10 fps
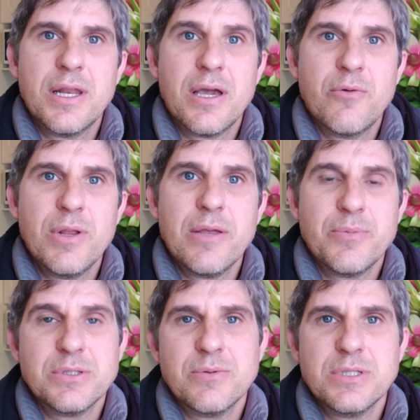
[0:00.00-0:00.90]
and I
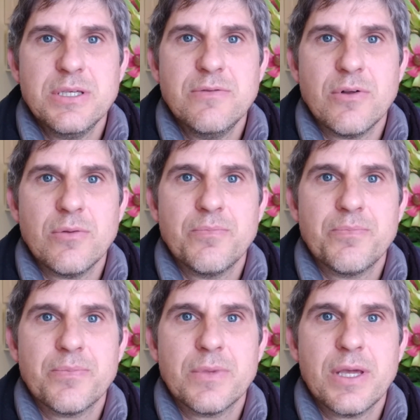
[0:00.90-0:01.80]
realized it was evil.
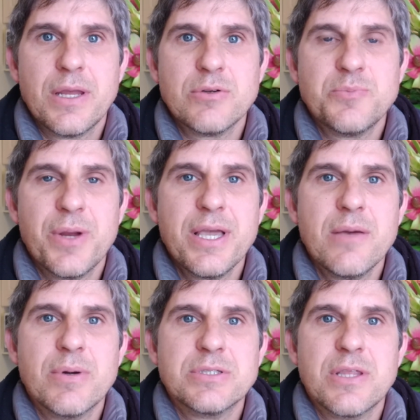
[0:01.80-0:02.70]
And I was praying
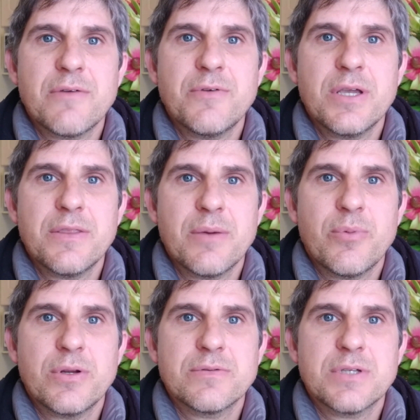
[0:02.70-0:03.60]
about South Africa at that
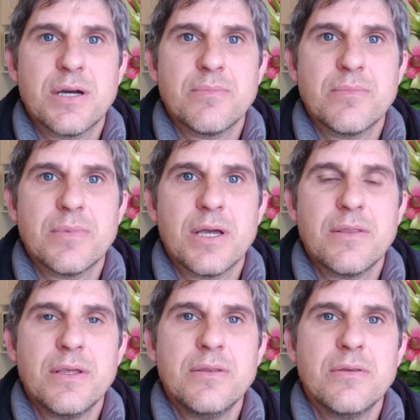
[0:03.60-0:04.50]
point of time.
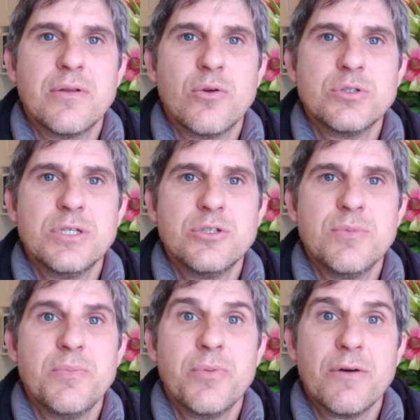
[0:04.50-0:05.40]
And then the Lord said to
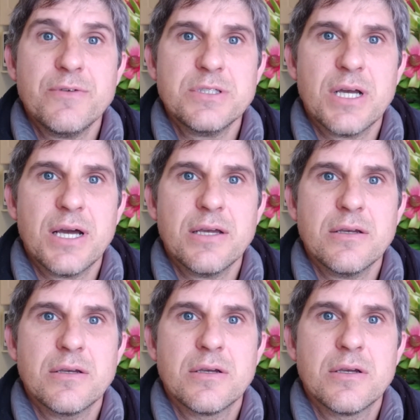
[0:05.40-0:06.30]
me,
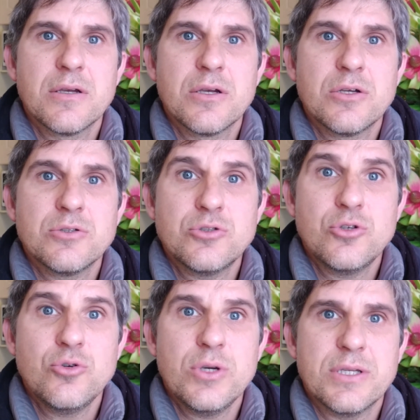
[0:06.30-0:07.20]
prophesy
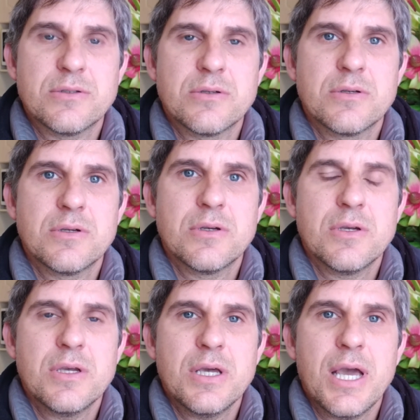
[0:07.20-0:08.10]
to it.
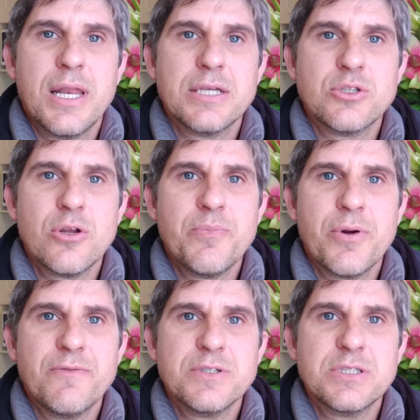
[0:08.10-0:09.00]
And I started
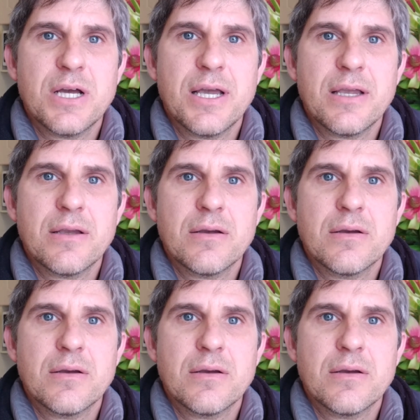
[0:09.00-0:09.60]
prophesying.